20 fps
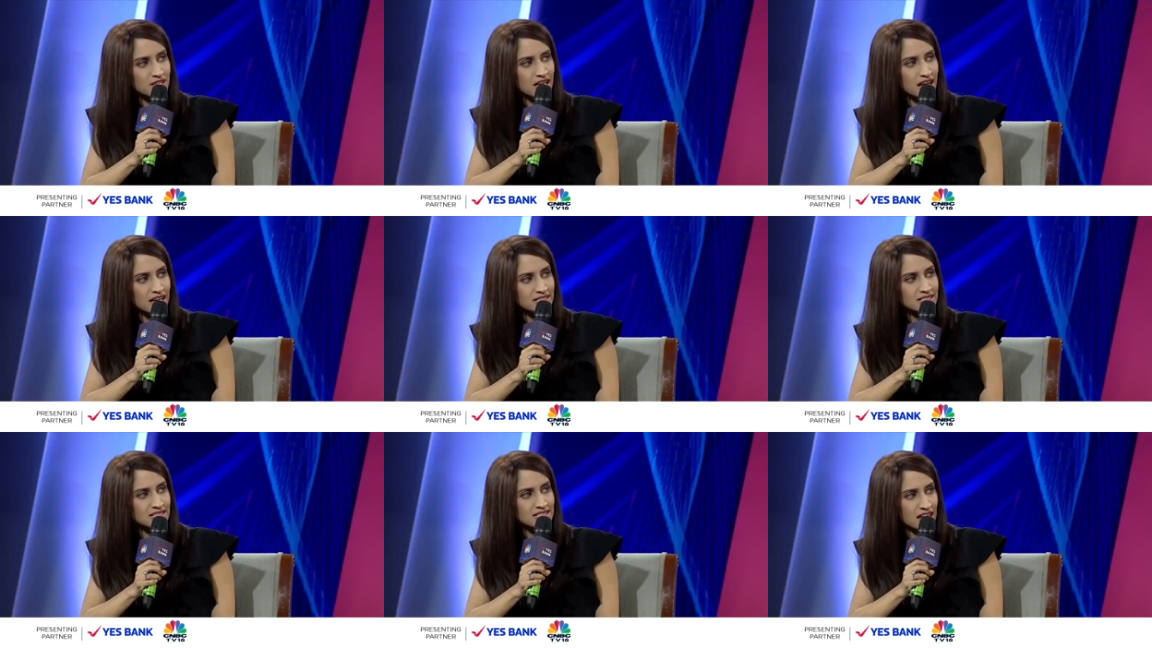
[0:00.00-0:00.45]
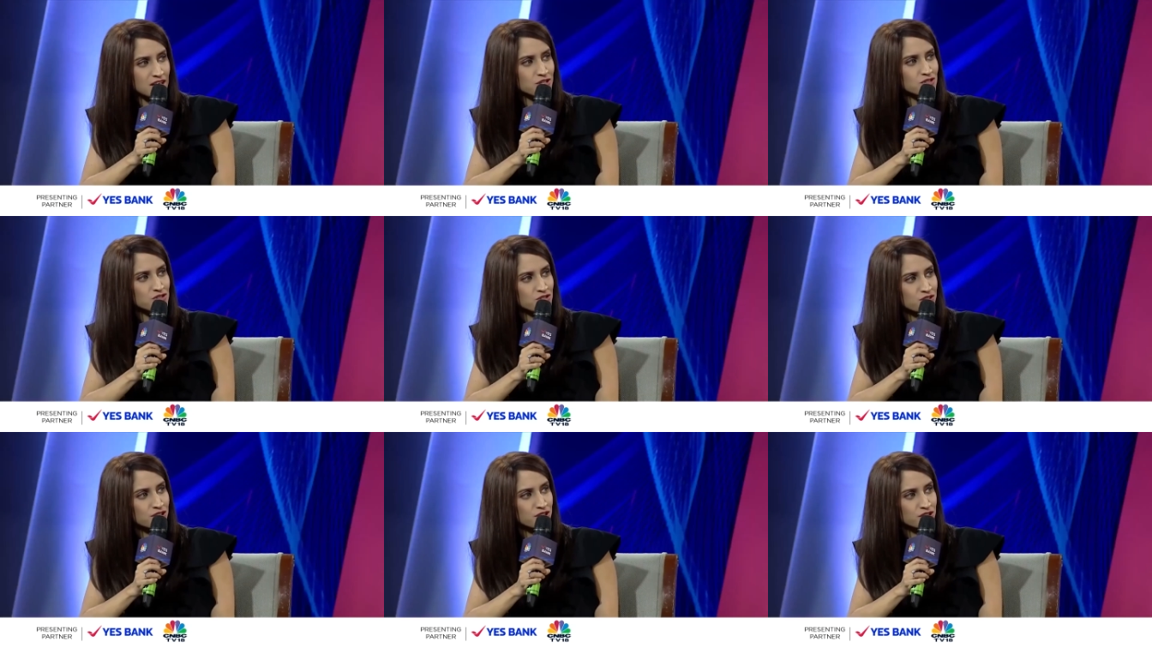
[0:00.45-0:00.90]
to that
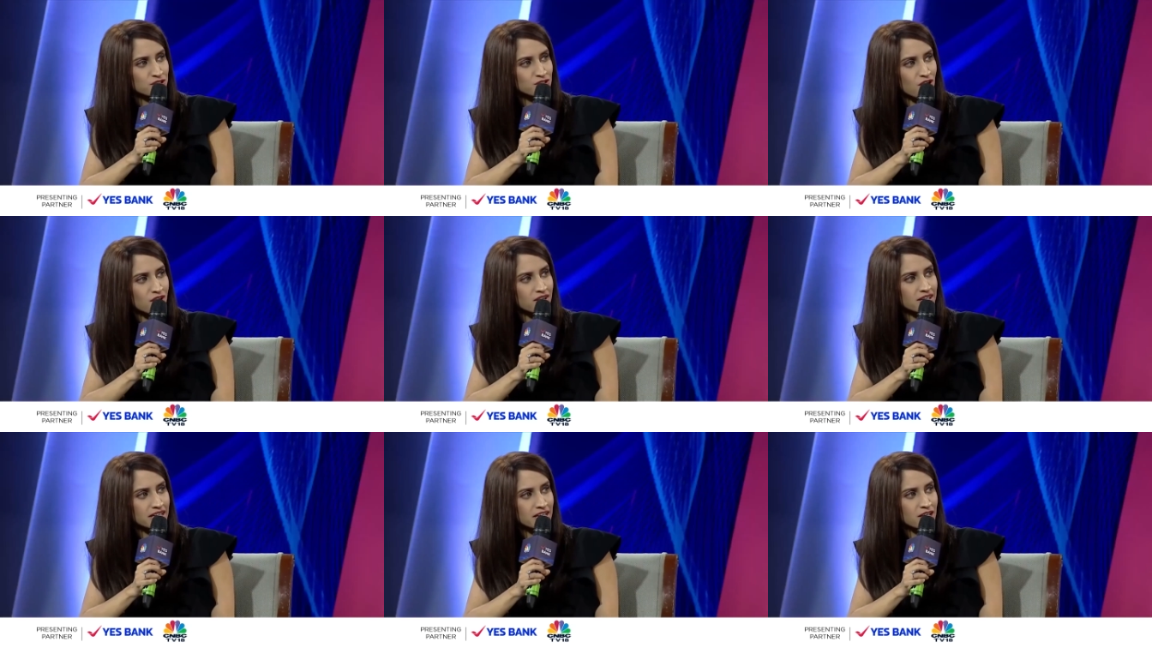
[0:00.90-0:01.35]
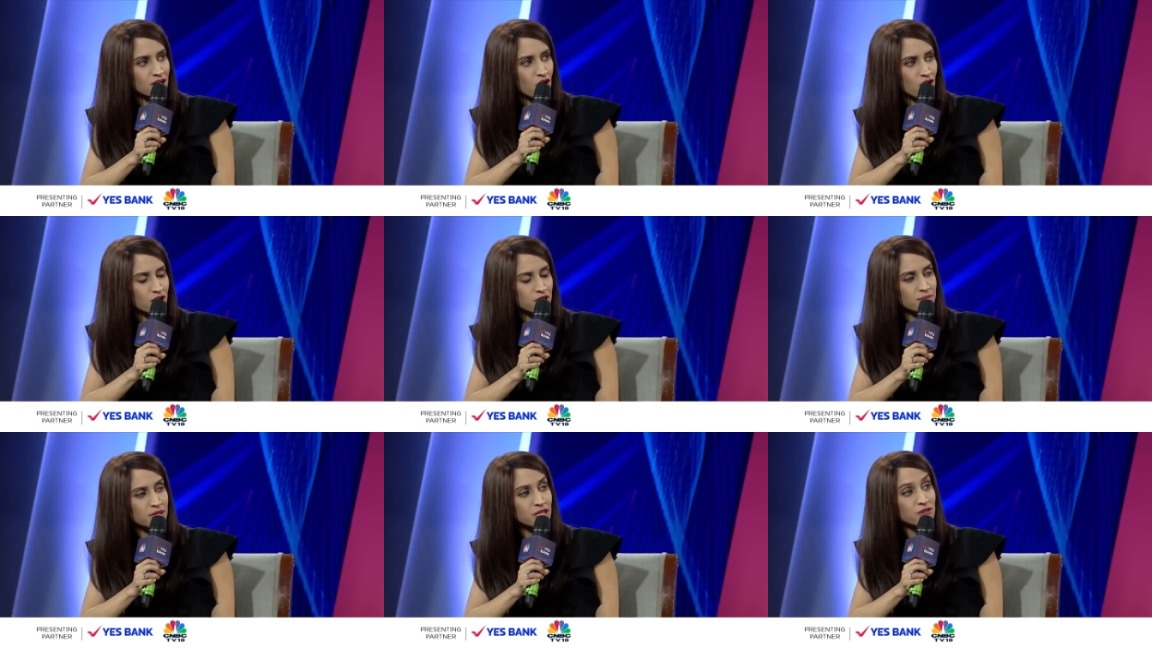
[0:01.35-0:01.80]
$10 trillion
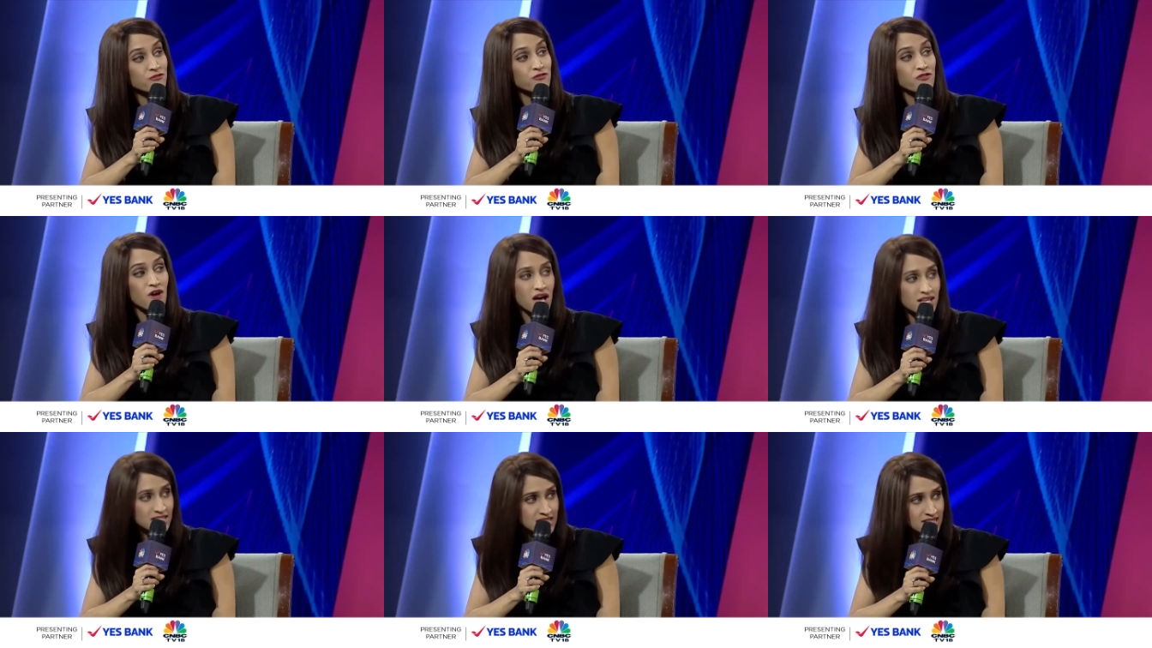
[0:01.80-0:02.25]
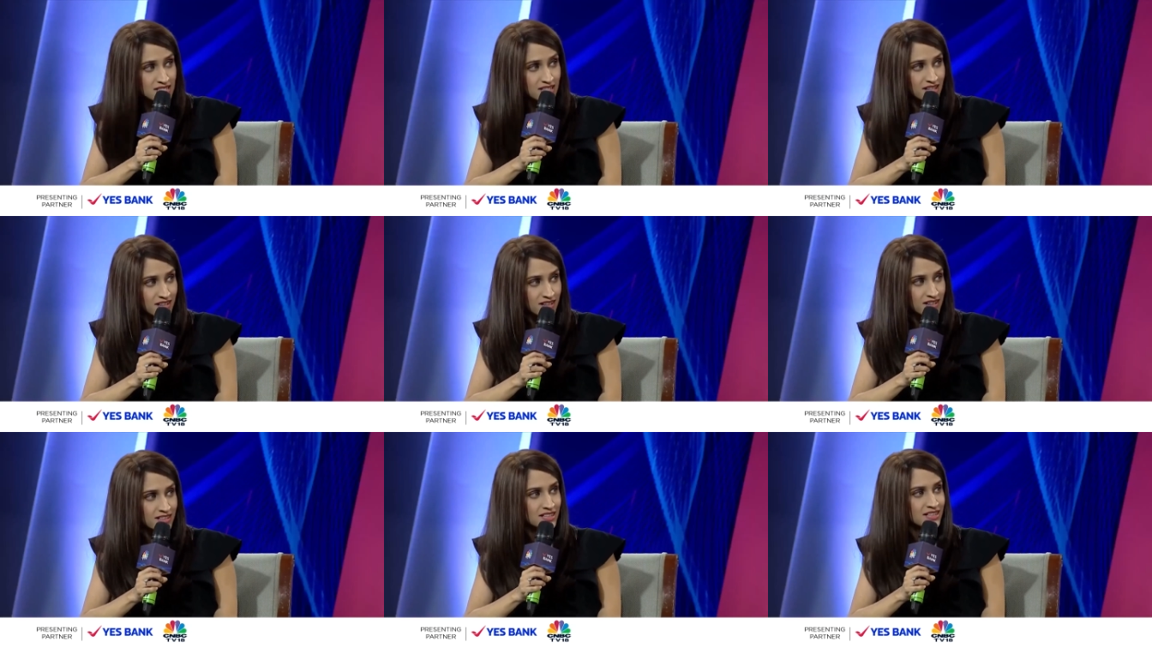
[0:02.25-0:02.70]
economy
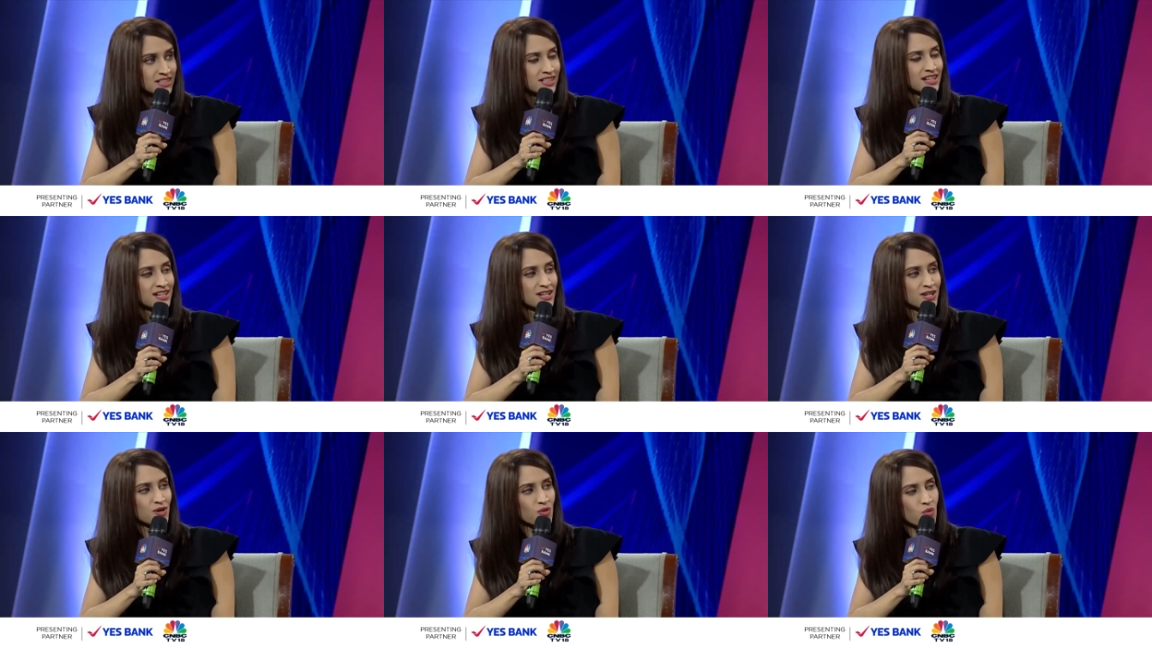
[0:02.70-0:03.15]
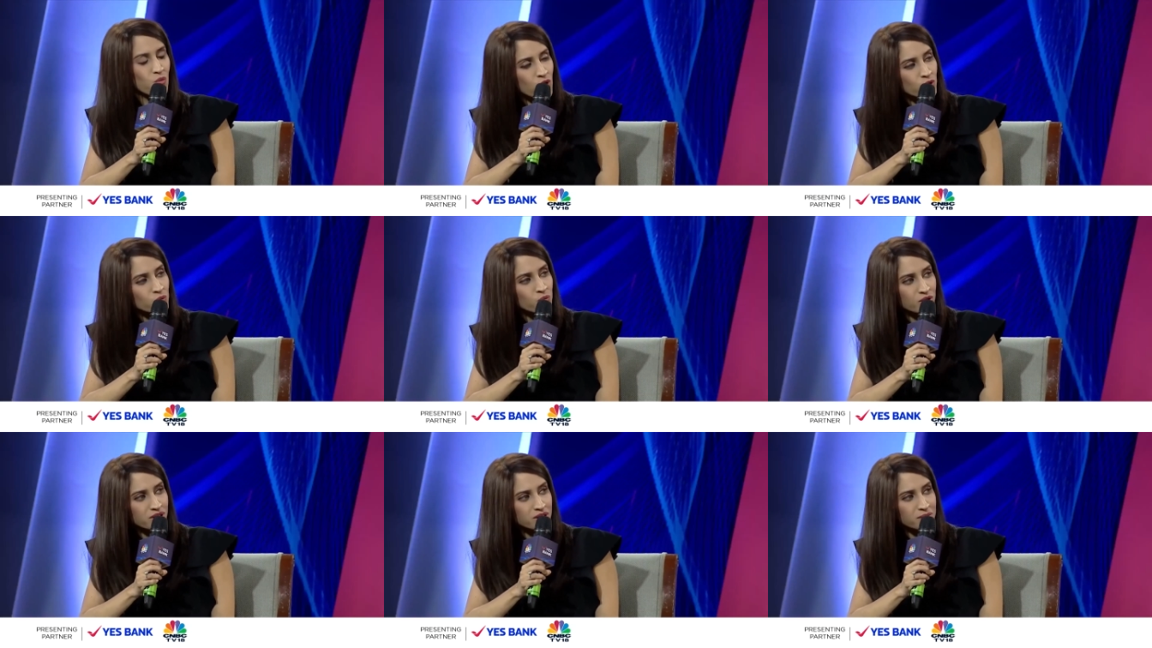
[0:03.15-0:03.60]
faster,
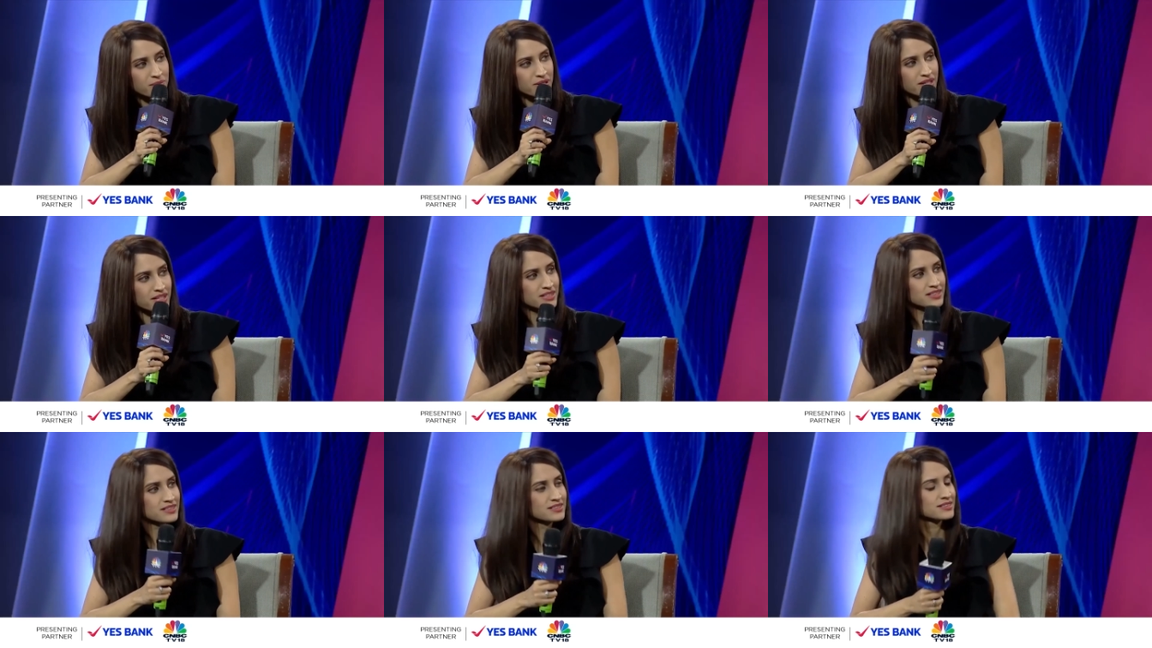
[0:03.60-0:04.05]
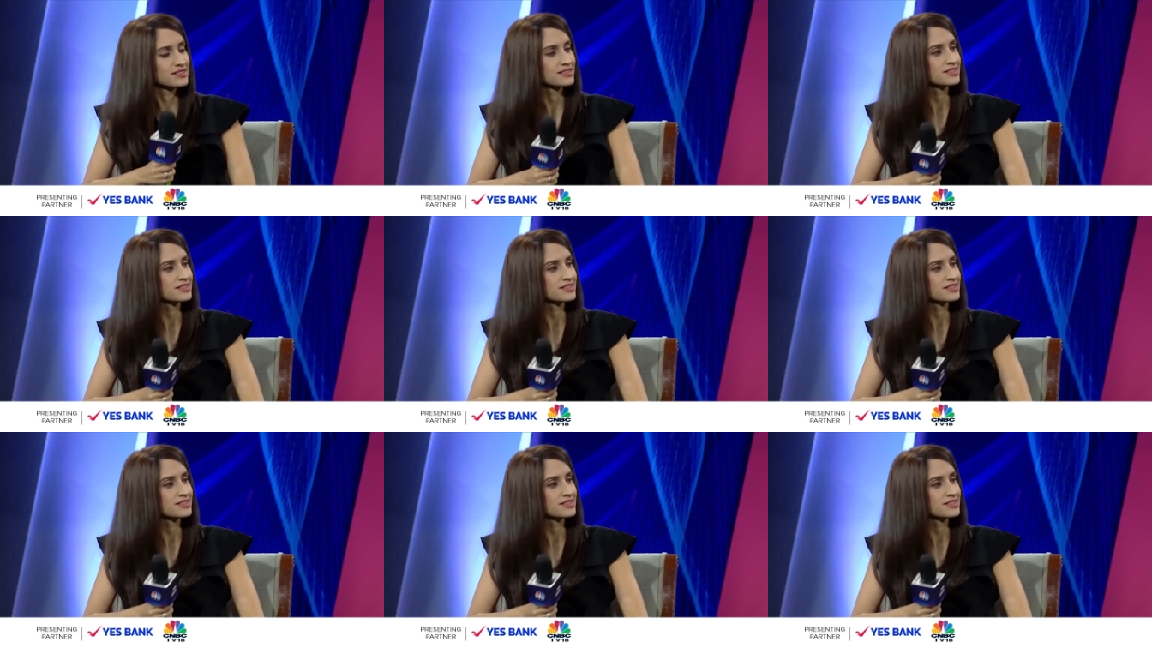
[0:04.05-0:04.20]
what would it be?